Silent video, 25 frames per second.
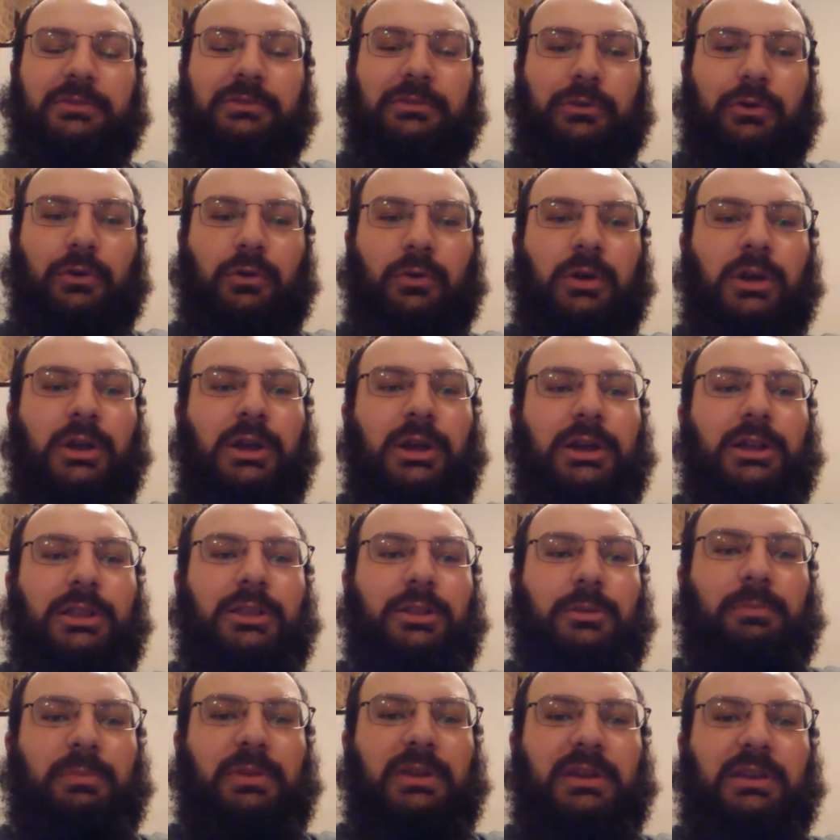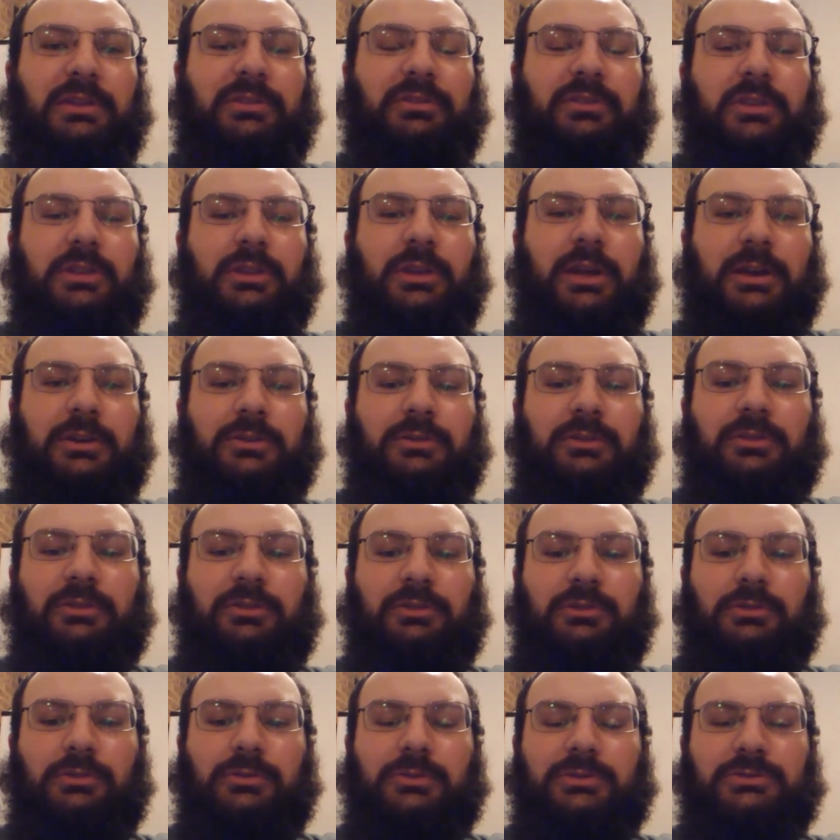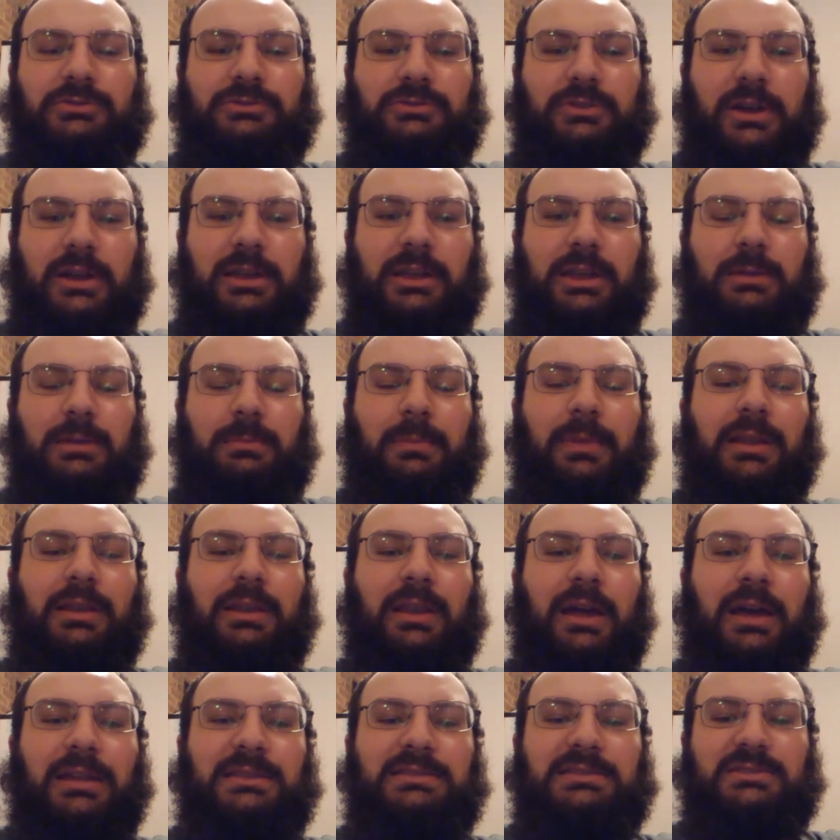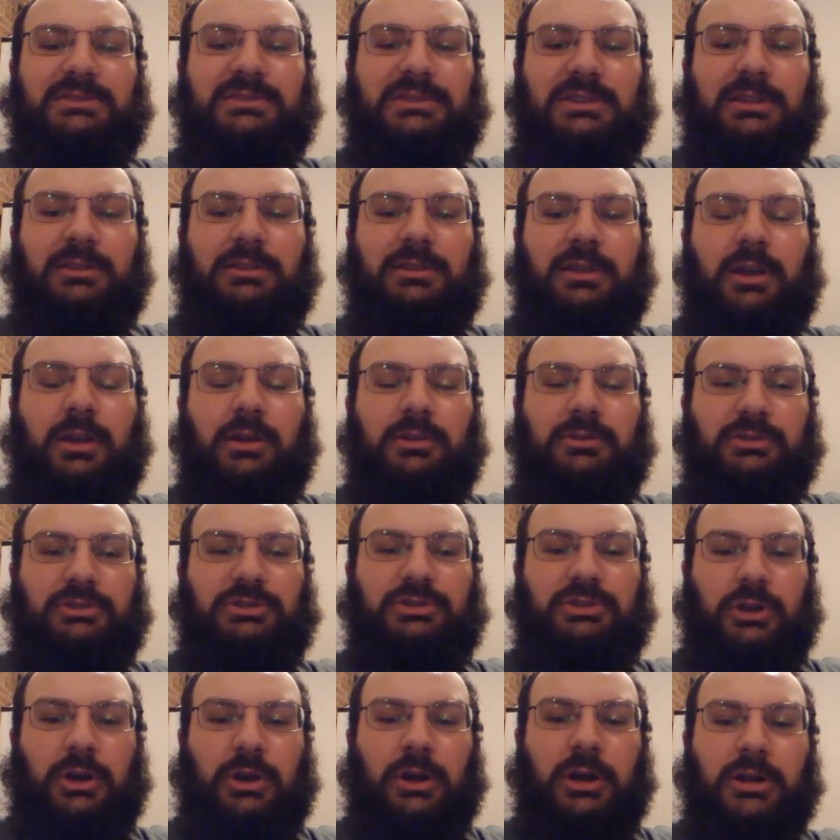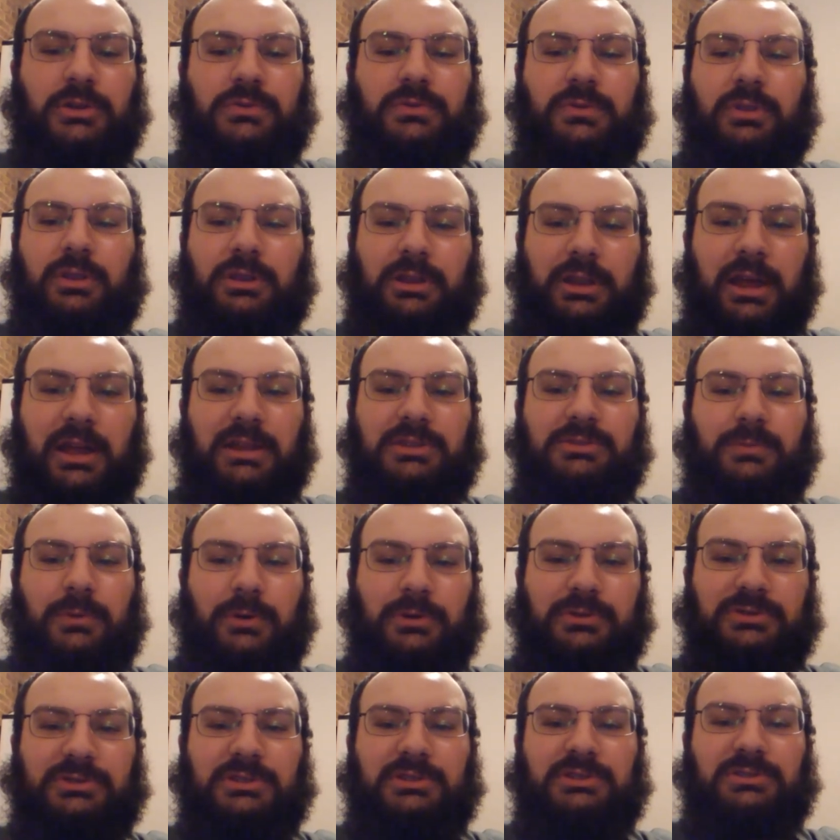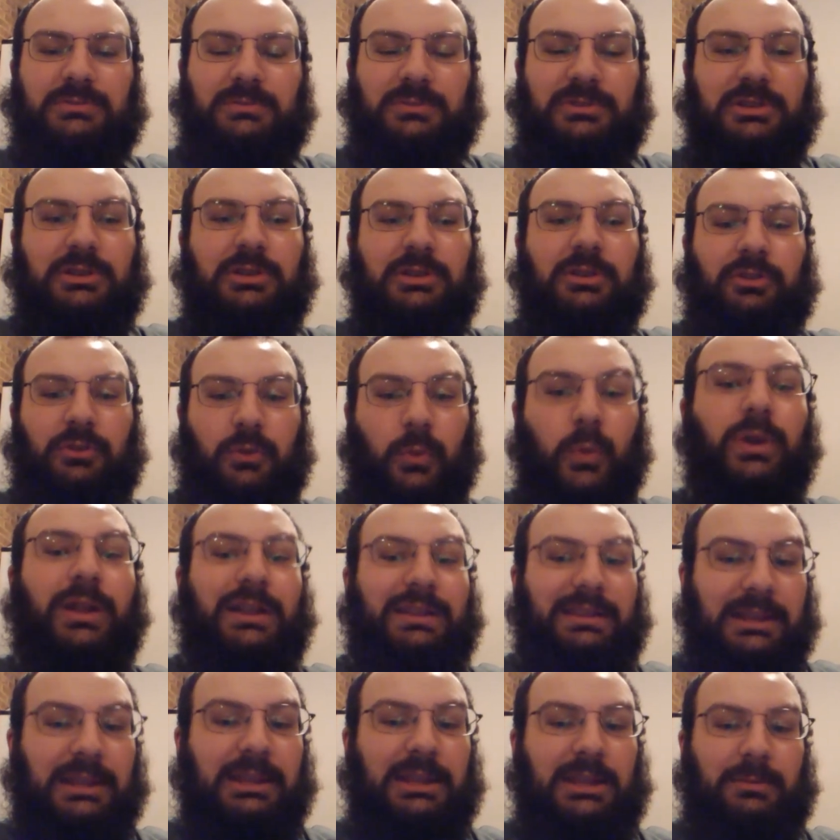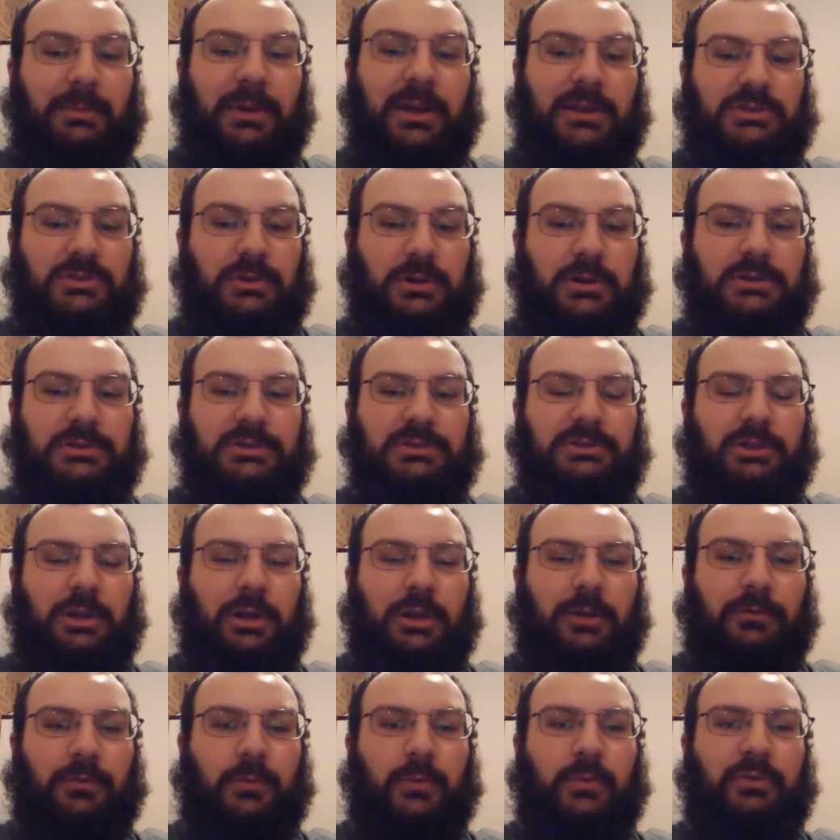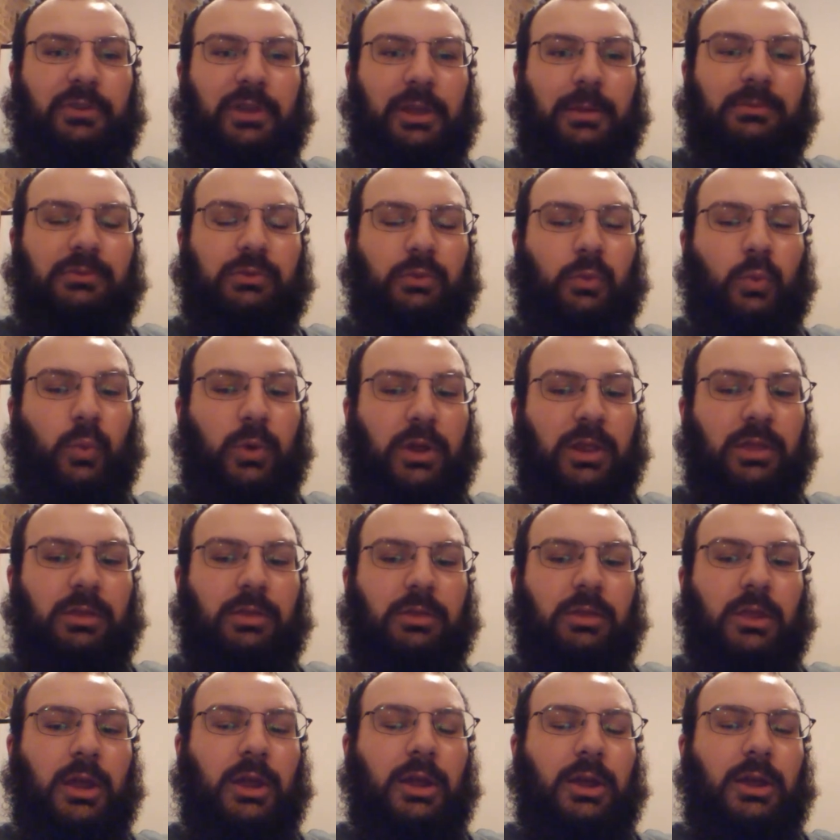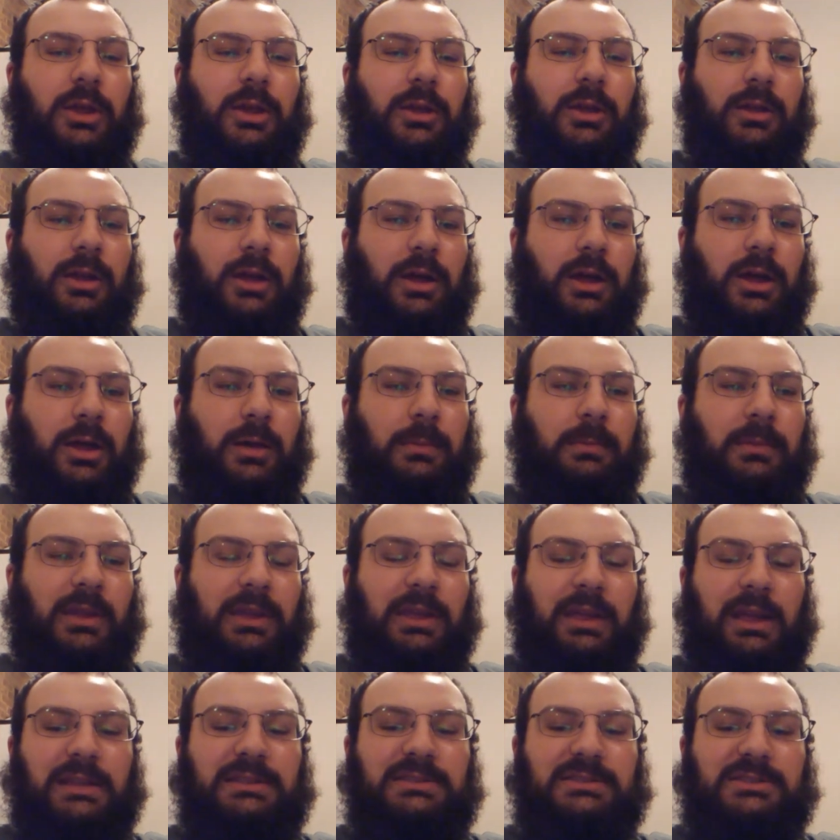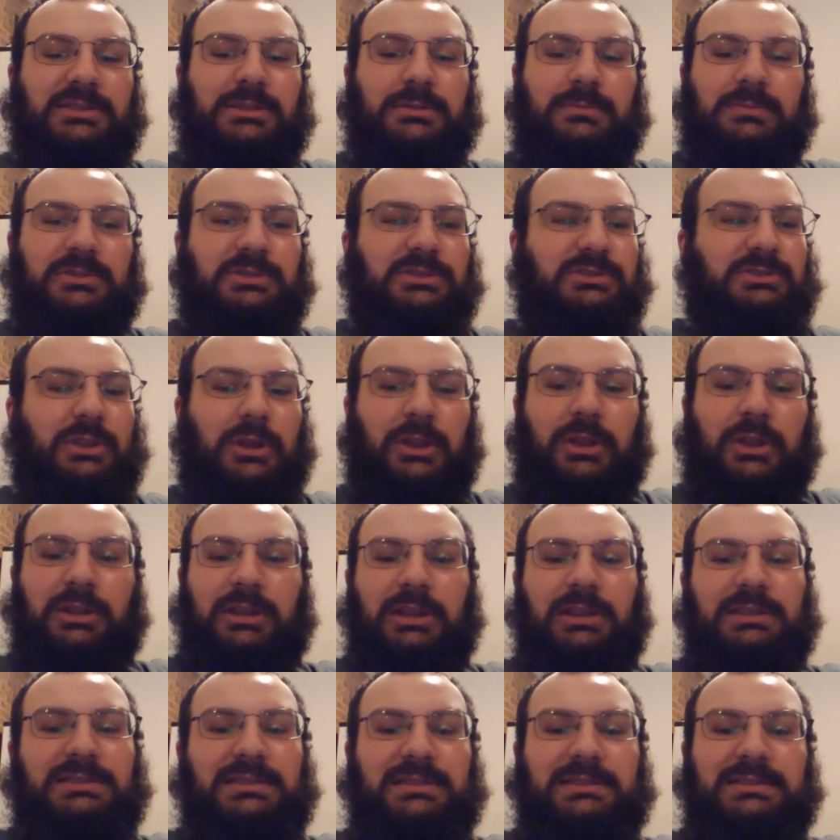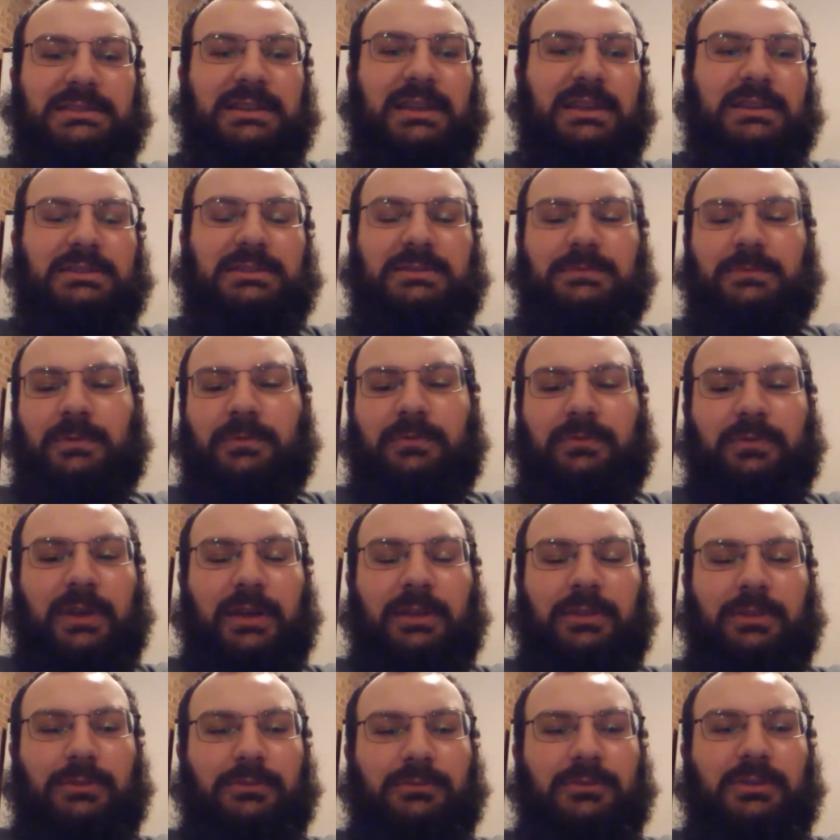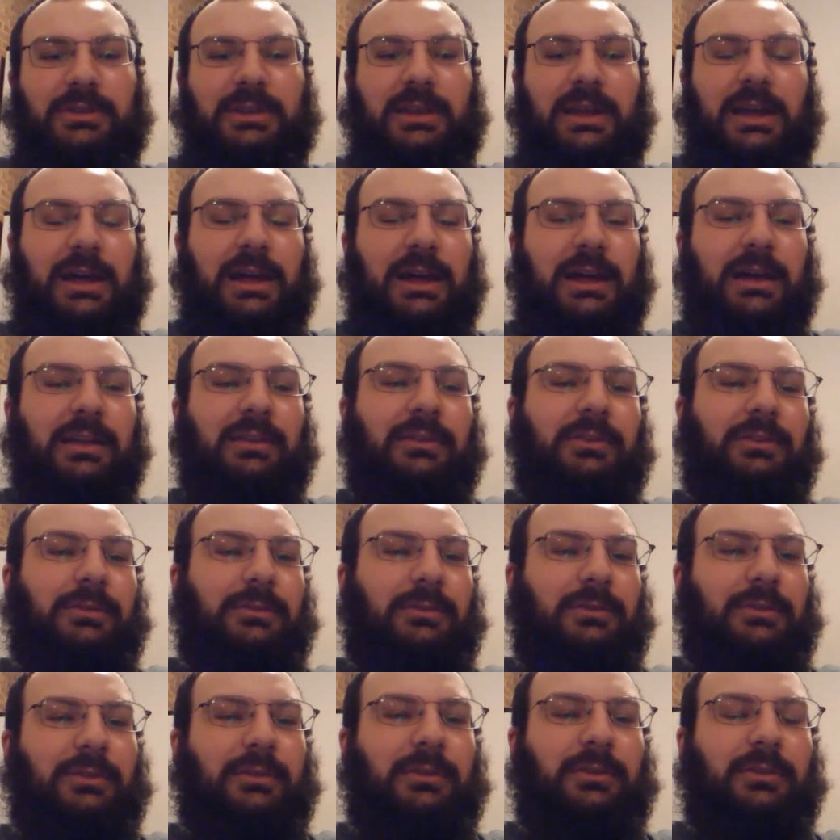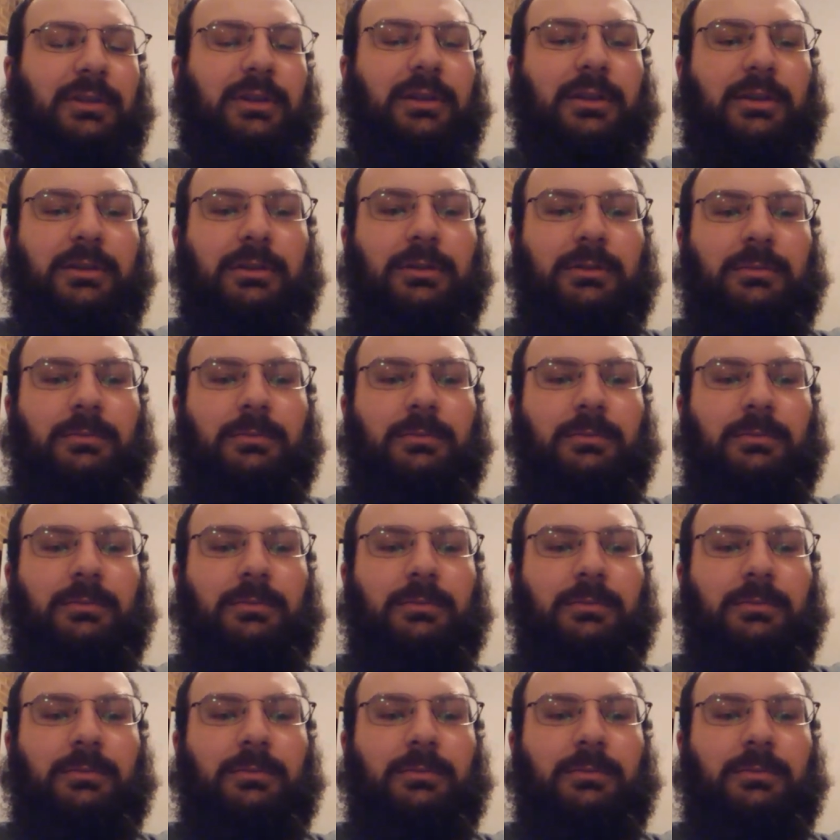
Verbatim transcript: So the biggest thing I could do was try and get my knights in there to charge with the lance bones to get some kills. And when I did get my charges off and was able to win um, against him, because all he needs is a six to fight three guys, because uh,